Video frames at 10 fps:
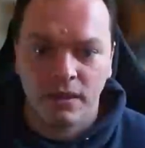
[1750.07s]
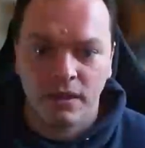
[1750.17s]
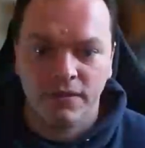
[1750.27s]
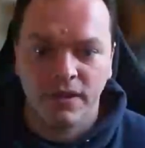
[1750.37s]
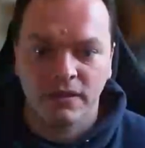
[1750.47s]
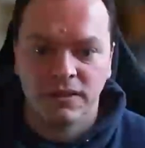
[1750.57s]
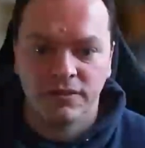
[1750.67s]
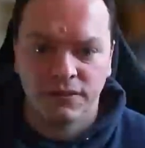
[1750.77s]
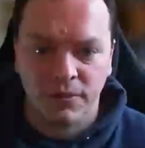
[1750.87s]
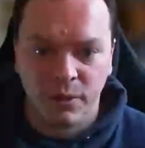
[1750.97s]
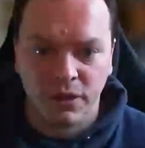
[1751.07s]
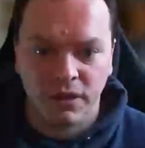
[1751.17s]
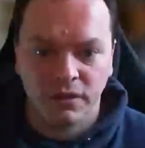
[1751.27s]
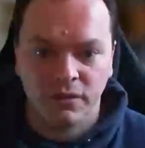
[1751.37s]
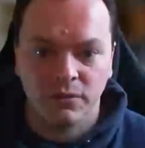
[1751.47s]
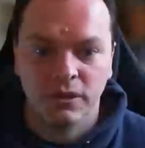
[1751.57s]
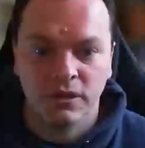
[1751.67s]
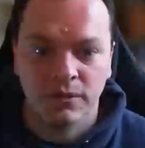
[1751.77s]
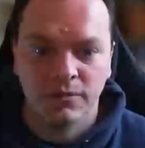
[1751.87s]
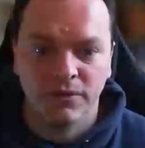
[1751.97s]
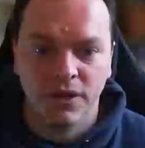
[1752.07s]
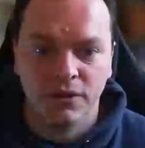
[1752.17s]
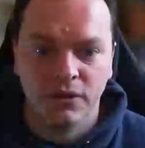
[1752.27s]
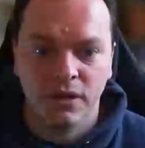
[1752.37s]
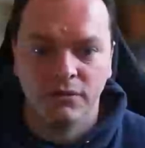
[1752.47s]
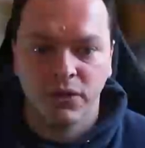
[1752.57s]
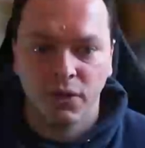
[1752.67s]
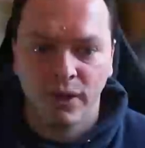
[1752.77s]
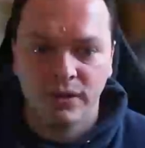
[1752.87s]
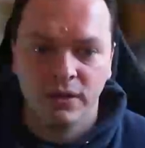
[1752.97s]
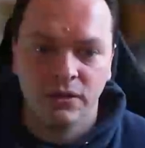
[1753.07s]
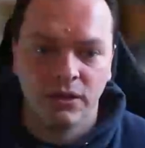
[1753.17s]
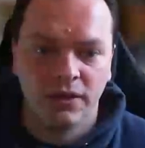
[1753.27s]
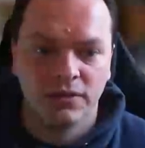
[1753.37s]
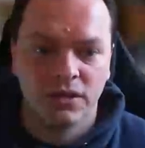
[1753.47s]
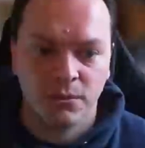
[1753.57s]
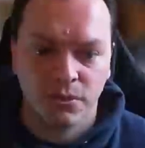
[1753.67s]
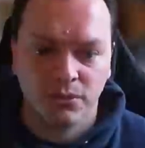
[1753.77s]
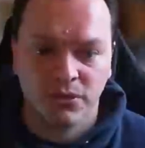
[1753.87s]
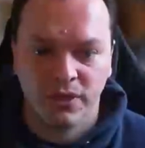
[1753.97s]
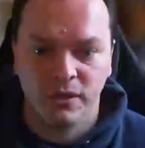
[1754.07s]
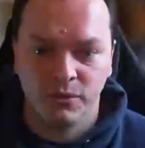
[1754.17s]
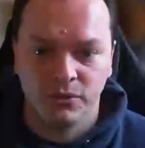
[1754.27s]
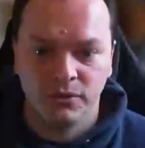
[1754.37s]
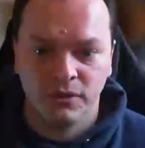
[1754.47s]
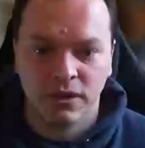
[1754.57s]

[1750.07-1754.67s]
Effective debugging with a dump file requires that you have symbols available